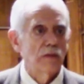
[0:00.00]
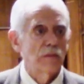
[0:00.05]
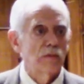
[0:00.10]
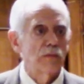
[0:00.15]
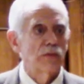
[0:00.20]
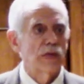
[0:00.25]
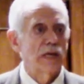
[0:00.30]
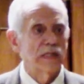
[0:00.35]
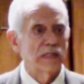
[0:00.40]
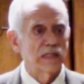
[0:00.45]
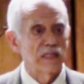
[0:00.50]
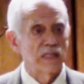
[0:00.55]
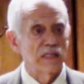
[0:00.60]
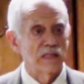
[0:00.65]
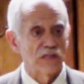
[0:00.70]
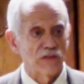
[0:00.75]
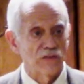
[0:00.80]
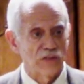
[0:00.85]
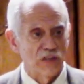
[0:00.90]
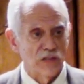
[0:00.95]

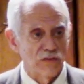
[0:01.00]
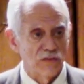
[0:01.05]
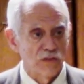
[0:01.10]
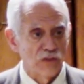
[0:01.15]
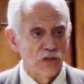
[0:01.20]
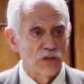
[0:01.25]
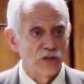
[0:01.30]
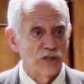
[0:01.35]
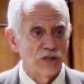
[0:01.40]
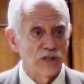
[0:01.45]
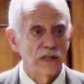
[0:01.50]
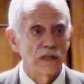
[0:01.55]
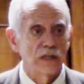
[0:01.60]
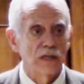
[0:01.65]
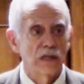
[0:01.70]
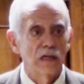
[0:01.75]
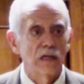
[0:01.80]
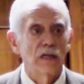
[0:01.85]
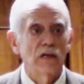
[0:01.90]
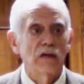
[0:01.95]
process of conversion
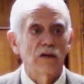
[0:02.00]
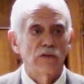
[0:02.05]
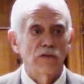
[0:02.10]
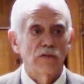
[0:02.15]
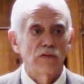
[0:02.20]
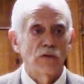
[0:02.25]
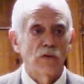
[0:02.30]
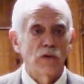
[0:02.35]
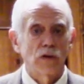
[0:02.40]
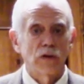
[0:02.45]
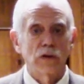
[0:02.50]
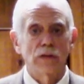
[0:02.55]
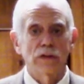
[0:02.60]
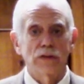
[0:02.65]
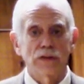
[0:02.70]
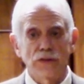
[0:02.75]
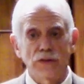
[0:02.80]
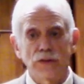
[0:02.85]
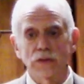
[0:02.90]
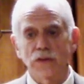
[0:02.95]
for
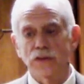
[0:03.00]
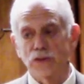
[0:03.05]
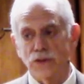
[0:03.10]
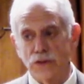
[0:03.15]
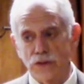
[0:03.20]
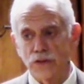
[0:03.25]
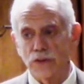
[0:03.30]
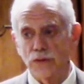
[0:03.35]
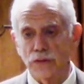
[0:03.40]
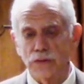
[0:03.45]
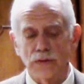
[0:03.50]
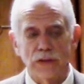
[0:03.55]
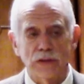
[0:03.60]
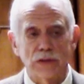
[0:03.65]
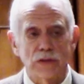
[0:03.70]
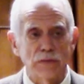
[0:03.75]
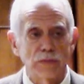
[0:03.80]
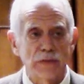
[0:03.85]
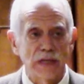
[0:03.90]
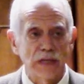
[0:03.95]
you and your children
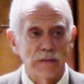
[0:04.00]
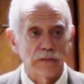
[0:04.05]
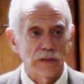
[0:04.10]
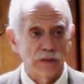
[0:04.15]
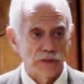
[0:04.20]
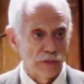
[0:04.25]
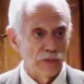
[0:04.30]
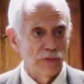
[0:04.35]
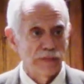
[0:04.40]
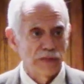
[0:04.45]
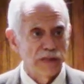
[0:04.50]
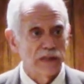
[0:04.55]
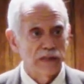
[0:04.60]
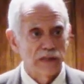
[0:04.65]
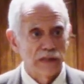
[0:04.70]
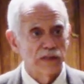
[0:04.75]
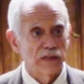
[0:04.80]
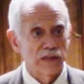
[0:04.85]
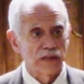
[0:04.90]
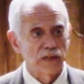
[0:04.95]
to be able to be
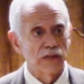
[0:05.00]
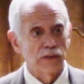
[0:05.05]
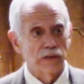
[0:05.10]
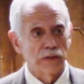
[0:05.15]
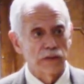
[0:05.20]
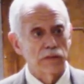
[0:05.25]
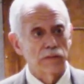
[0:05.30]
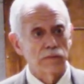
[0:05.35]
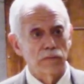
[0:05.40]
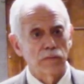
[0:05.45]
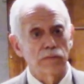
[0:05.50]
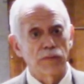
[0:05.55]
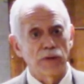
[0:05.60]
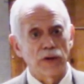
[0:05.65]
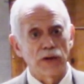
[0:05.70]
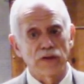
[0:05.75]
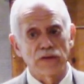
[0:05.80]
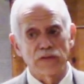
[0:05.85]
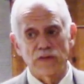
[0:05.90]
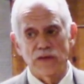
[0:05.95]
considered
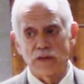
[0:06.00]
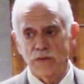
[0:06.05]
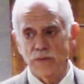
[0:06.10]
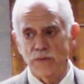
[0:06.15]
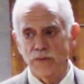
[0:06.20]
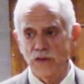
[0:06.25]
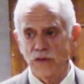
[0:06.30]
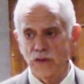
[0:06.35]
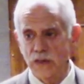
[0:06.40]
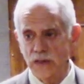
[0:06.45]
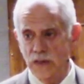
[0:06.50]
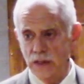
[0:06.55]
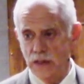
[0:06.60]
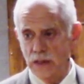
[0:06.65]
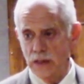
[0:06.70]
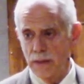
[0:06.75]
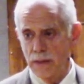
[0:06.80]
part of the community.